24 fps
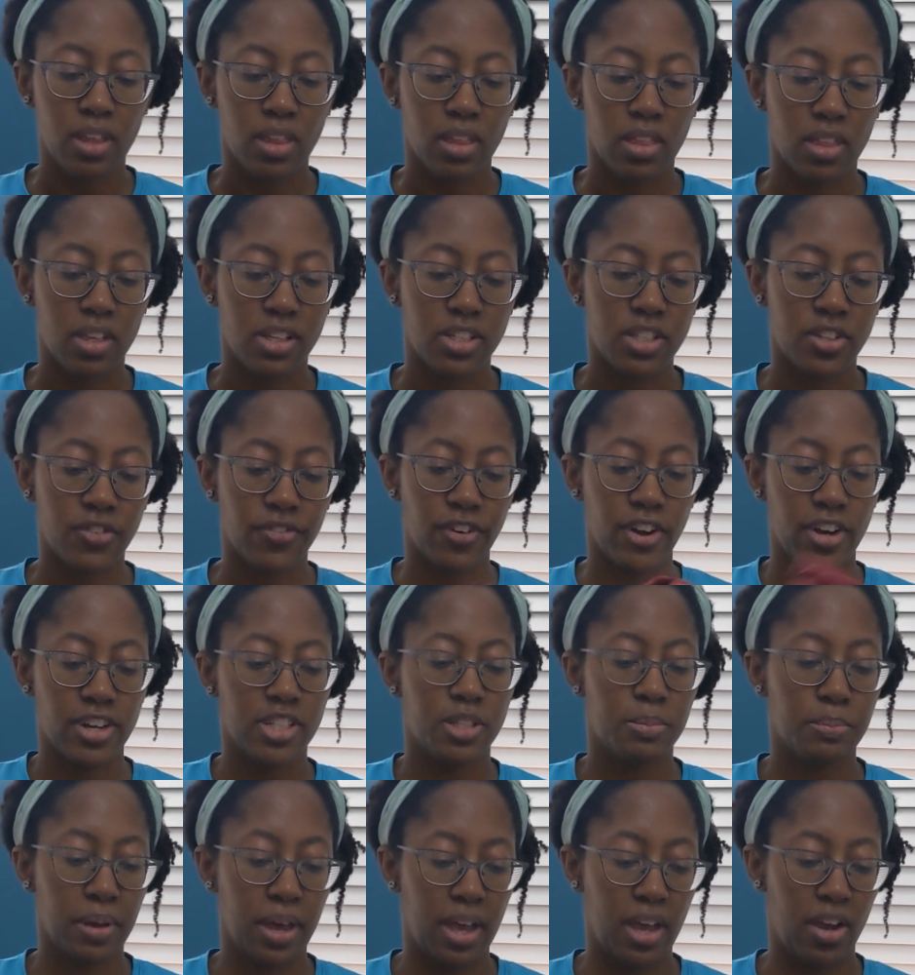this
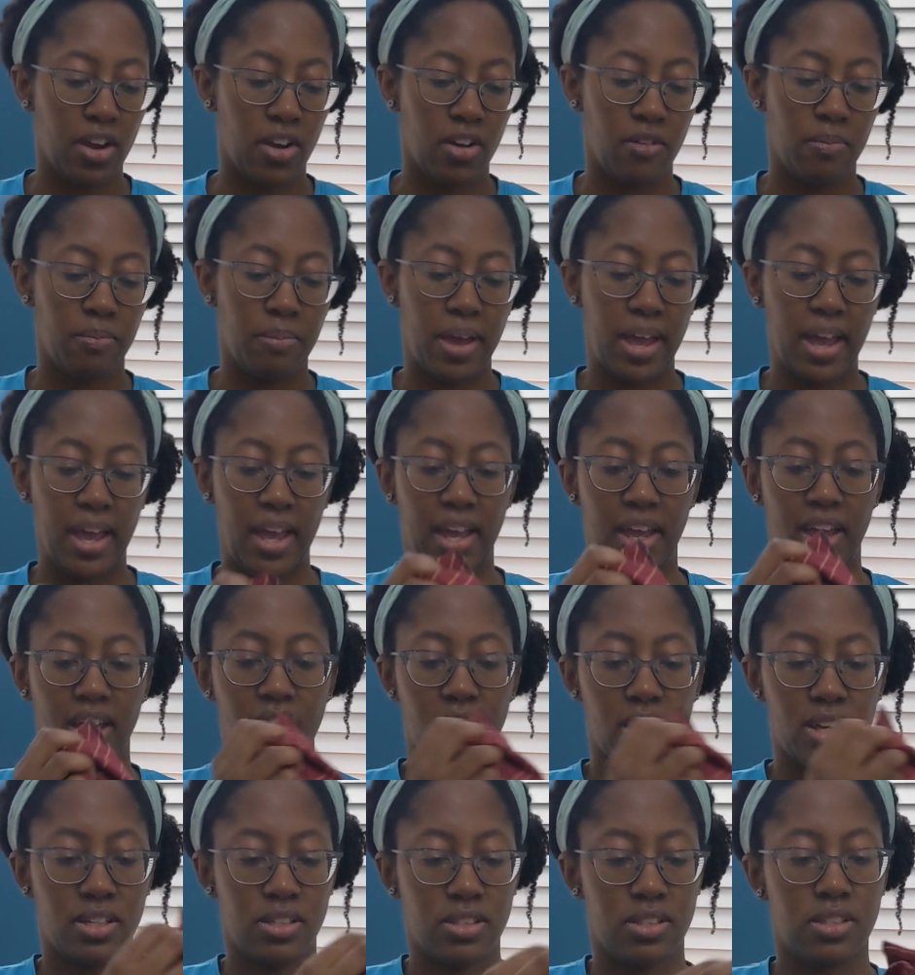first pair of
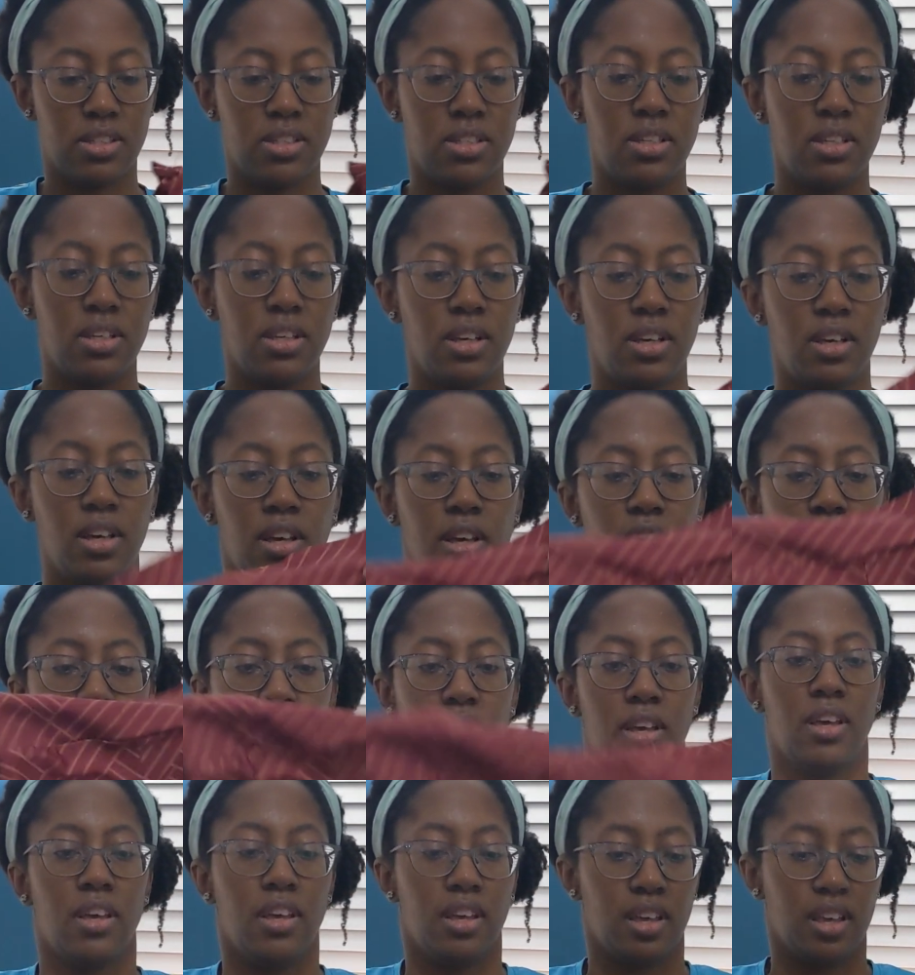pants
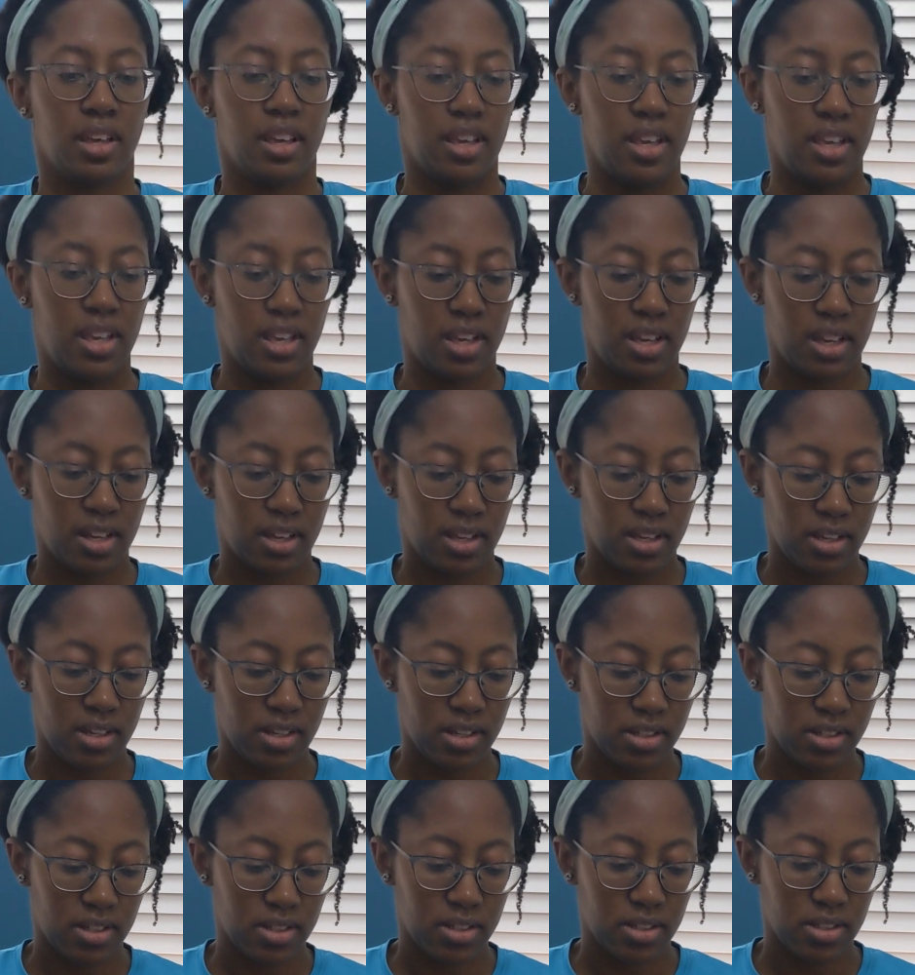
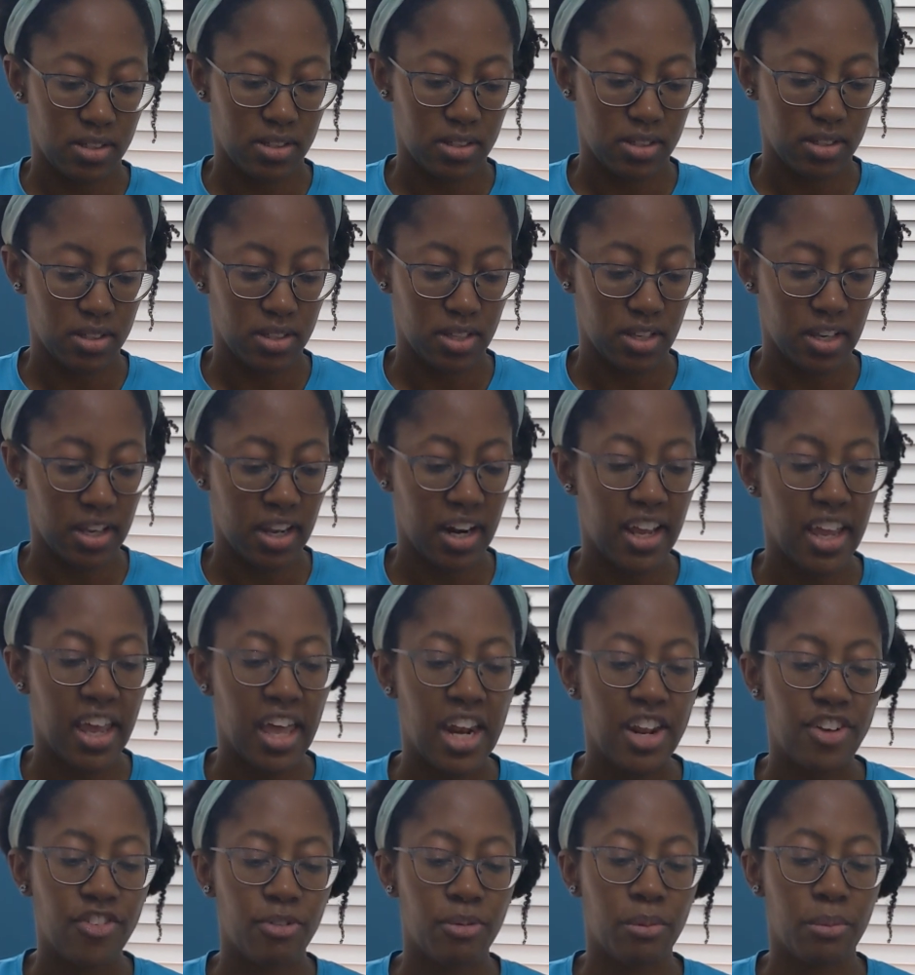is, and I
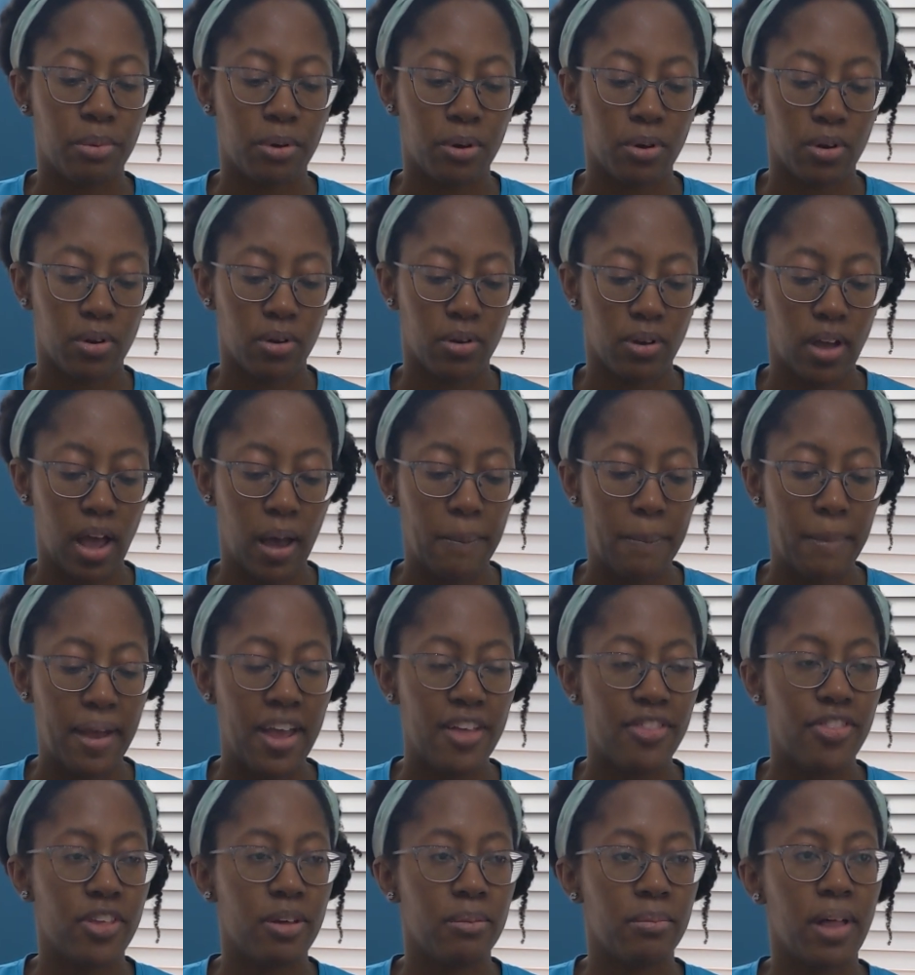can't even remember, I
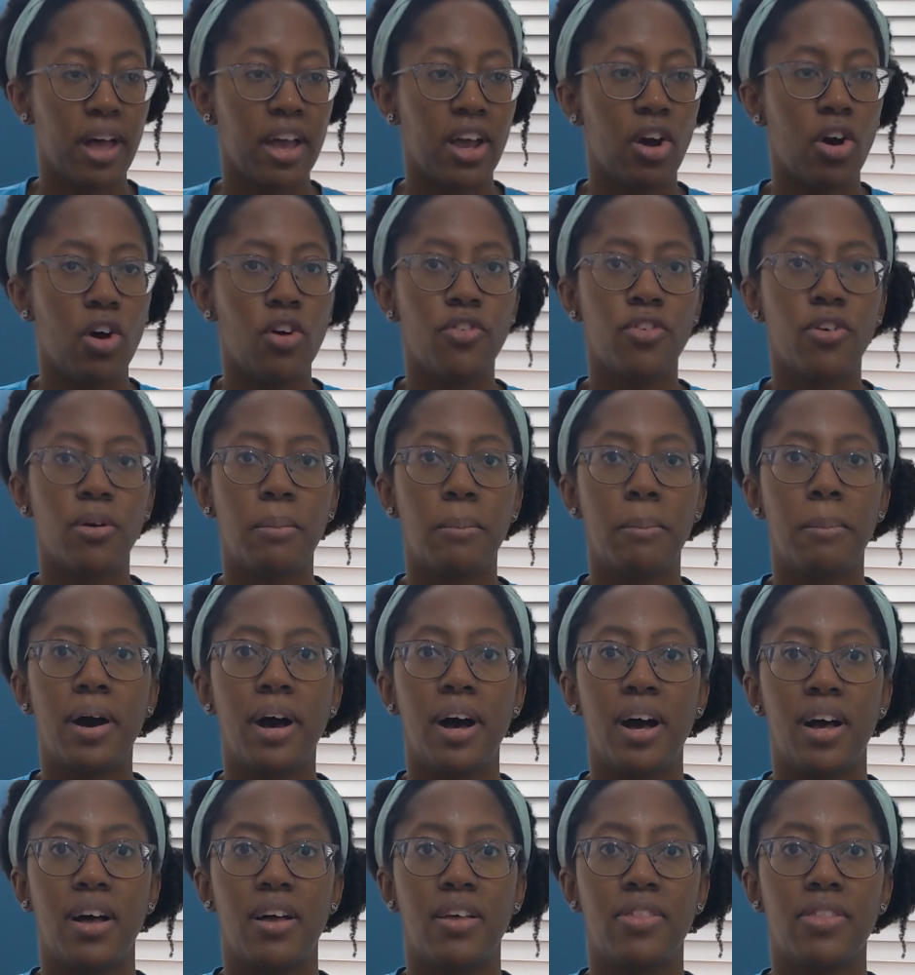made them like over a
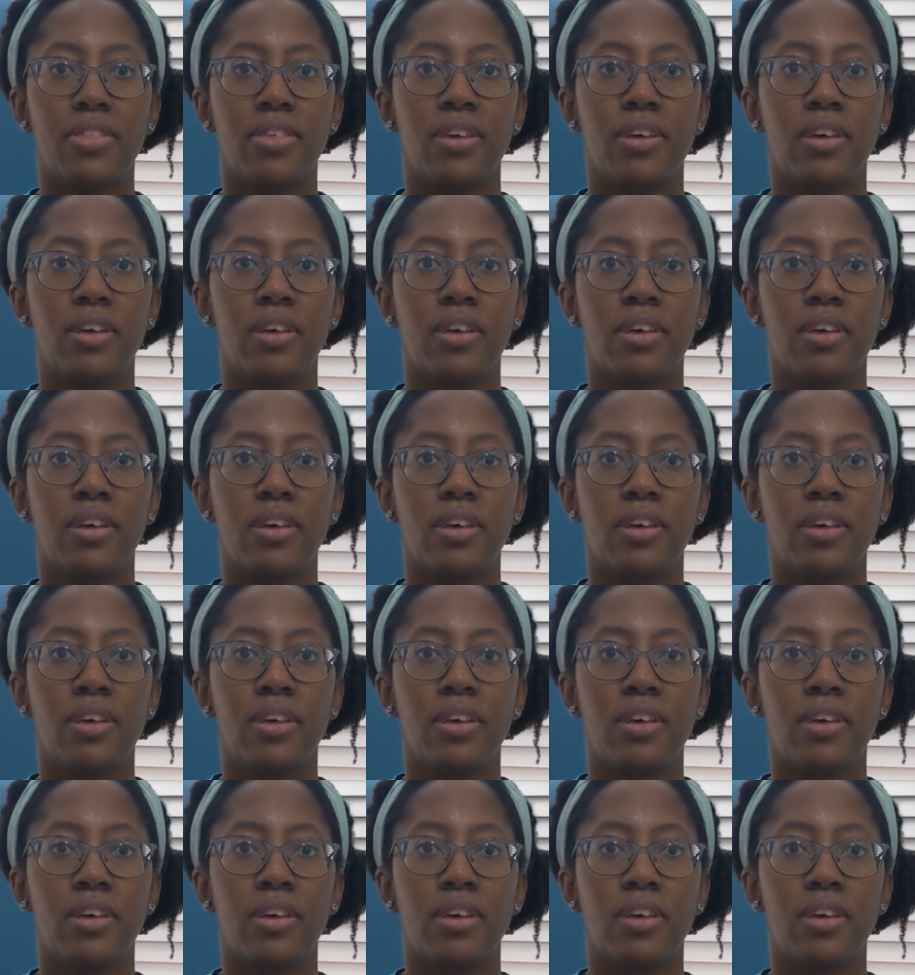month.